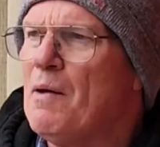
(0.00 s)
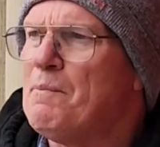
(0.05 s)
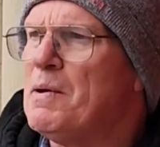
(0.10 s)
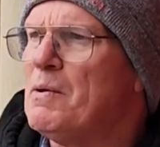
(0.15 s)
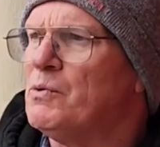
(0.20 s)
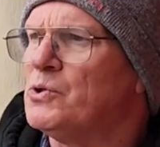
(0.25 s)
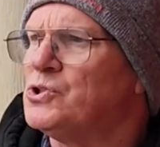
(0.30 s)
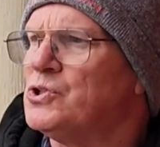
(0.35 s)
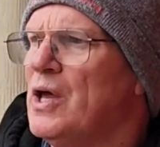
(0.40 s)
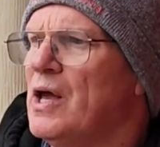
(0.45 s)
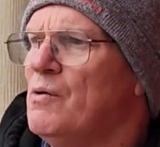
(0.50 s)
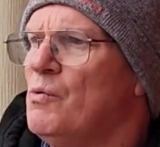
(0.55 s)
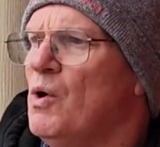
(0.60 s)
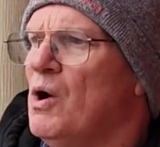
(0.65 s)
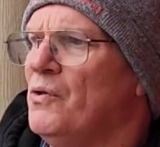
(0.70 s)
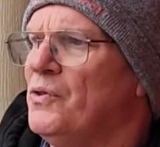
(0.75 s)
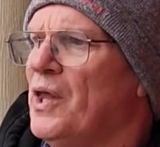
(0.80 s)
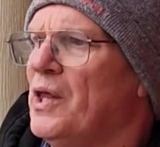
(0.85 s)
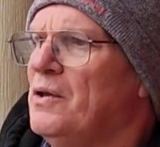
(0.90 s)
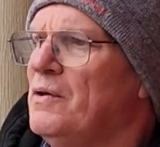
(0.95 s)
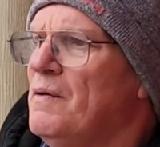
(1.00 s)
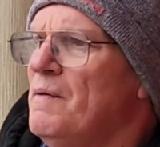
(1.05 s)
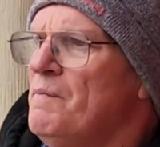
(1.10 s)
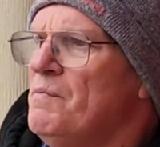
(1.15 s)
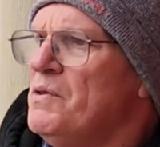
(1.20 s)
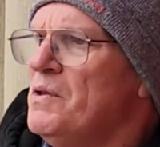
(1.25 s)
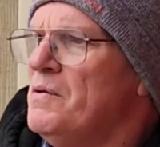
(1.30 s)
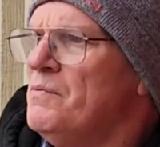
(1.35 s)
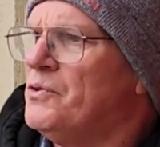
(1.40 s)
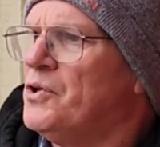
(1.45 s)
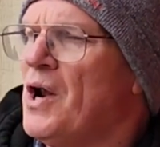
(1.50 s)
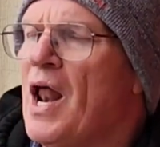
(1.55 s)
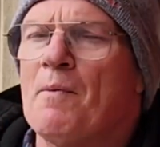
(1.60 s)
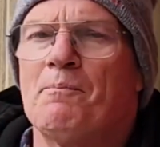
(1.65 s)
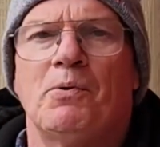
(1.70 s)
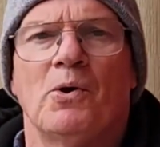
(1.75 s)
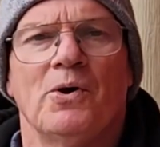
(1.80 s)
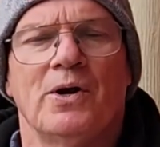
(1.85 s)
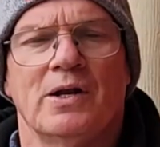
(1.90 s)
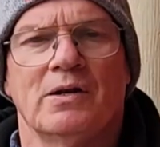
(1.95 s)
of people say, well, they're not
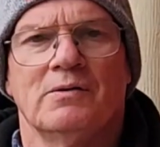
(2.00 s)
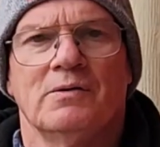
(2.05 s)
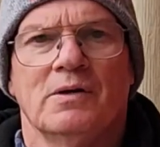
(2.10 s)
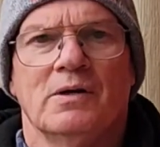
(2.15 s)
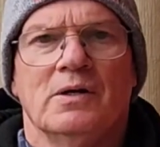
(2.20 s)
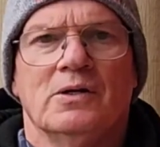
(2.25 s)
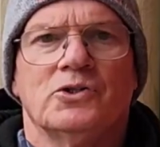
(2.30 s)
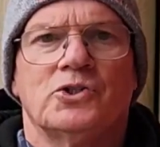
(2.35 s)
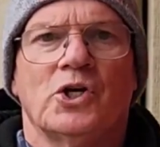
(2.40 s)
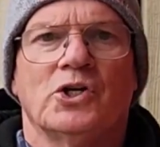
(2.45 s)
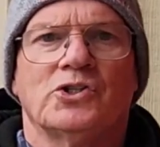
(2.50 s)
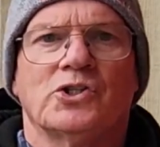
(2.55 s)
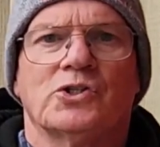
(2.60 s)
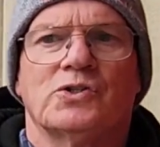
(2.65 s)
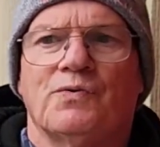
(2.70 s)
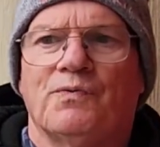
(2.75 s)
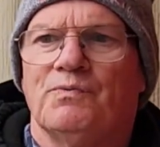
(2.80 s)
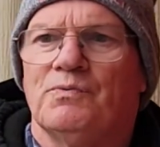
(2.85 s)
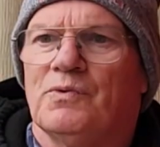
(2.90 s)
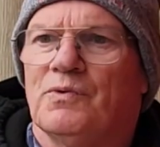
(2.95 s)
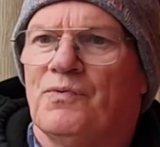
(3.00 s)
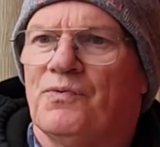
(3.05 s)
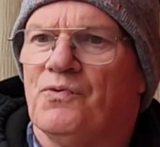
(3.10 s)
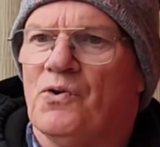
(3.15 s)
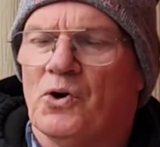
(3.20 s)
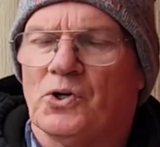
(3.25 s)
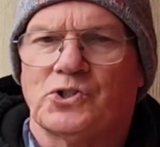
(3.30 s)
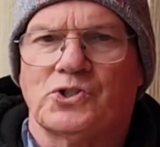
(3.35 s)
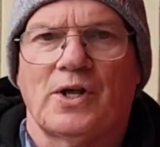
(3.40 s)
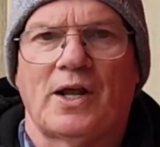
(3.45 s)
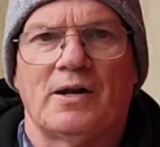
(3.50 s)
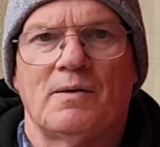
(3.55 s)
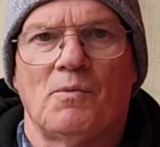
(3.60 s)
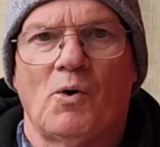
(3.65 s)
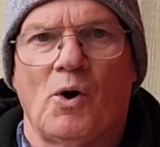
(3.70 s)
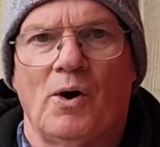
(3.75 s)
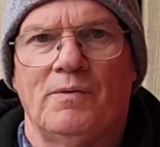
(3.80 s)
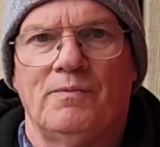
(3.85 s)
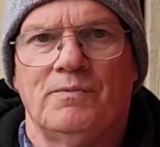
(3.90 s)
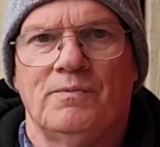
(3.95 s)
putting Jesus first
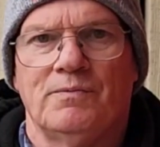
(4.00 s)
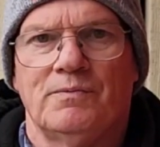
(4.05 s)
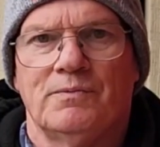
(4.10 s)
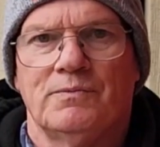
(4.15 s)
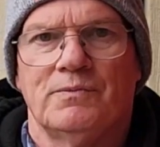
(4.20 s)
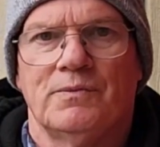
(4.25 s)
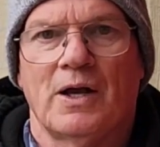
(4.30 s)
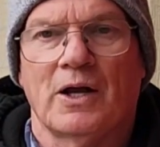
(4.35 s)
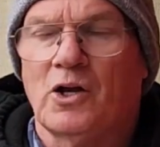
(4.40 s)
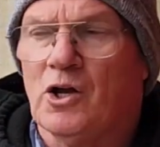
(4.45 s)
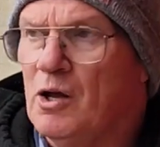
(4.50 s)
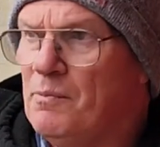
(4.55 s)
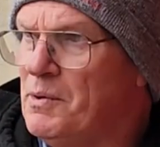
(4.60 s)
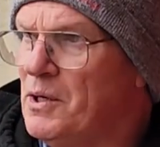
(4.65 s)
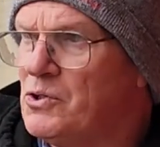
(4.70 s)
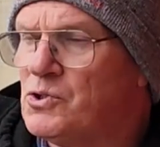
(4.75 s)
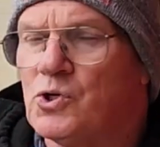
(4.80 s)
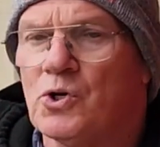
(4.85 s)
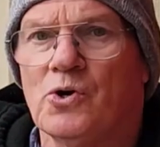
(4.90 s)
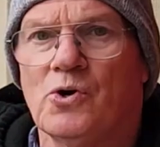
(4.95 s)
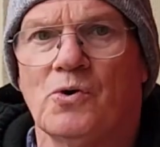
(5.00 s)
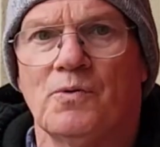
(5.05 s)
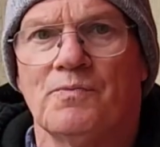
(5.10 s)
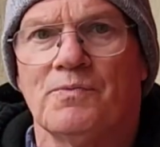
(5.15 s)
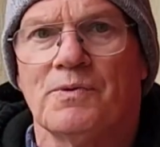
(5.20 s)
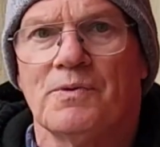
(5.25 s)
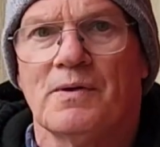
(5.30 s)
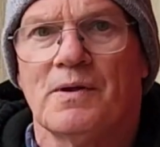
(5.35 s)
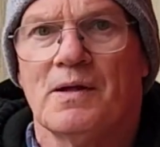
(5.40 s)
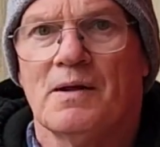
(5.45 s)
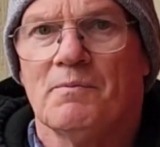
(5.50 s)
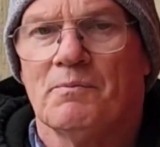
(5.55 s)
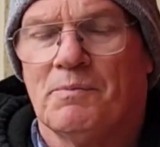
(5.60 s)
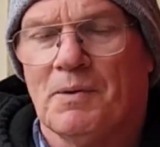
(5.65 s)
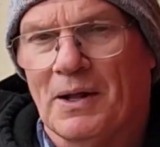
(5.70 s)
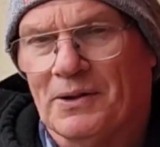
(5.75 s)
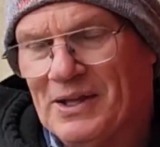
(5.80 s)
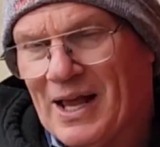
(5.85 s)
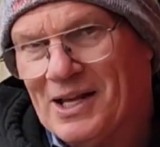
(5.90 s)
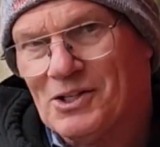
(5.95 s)
anymore. That could be true,
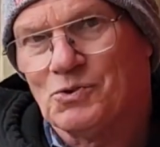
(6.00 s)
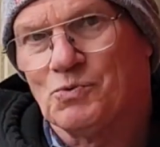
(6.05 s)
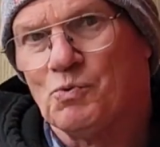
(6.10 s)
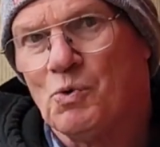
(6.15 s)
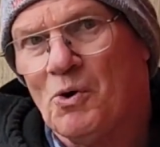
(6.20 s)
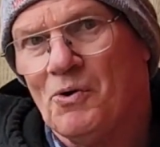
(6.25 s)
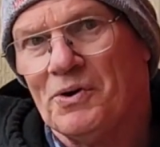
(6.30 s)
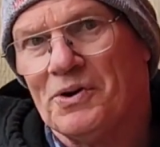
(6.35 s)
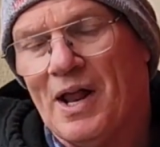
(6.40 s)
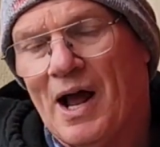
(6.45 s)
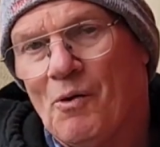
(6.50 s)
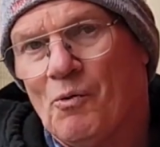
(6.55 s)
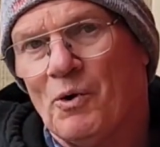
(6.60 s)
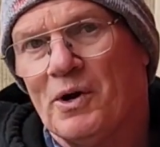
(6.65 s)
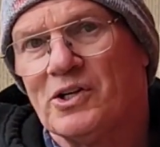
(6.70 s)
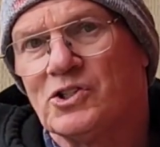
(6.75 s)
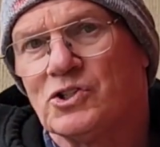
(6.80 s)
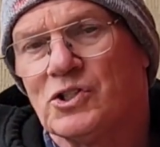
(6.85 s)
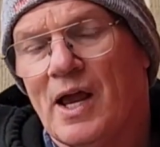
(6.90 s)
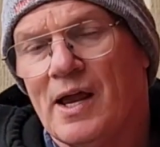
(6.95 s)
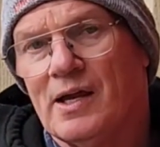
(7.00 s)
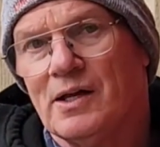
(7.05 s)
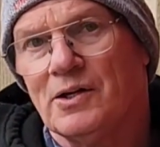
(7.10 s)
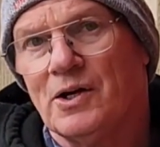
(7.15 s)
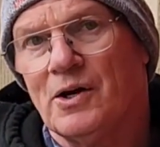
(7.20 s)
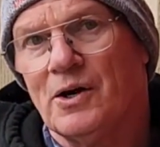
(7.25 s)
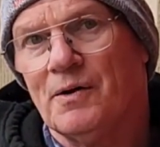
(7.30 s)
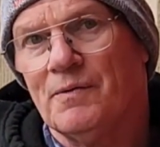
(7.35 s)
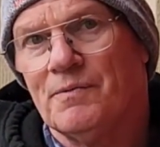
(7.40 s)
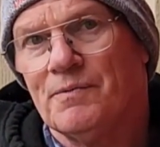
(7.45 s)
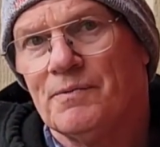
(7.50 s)
but that's really not what he's saying here.